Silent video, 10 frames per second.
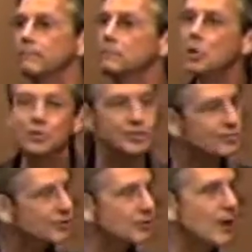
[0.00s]
Most
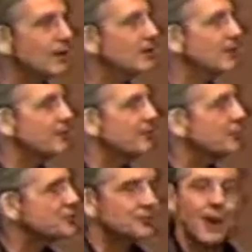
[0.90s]
of you, I look at
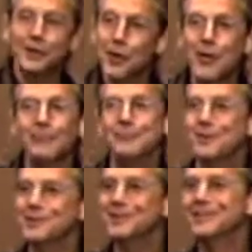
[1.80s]
from, I know
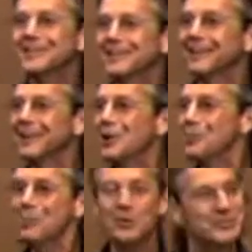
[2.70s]
everybody in here.
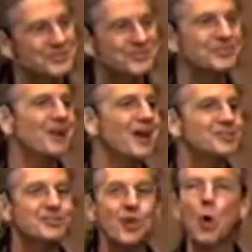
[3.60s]
Most of you
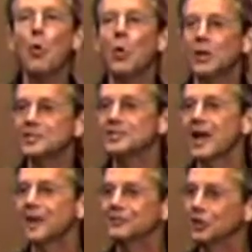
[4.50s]
guys know what it's
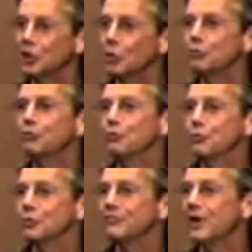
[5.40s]
like to go through
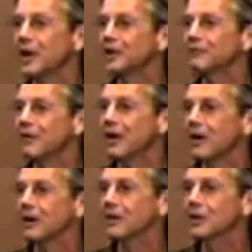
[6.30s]
the refining
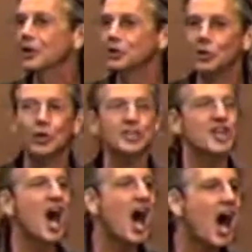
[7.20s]
fire. You know,
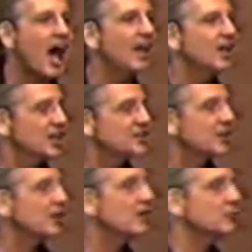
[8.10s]
it's hot, it's
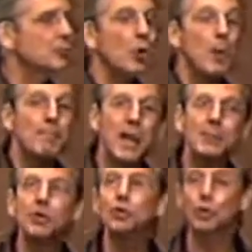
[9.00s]
uncomfortable.
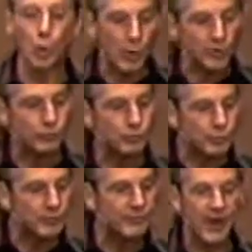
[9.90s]
Maybe you're going through
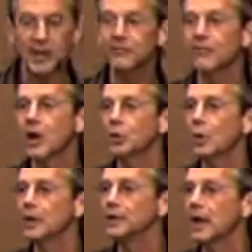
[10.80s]
the refining fire
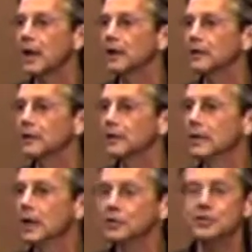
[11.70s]
right now.
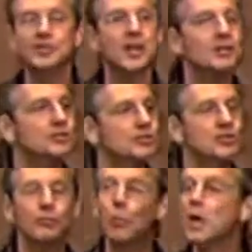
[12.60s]
And you're saying to
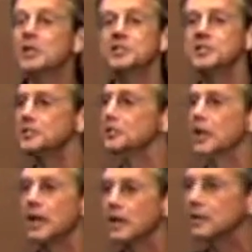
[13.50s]
yourself, when is this
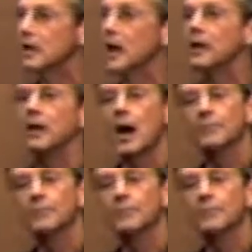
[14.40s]
going to end, God?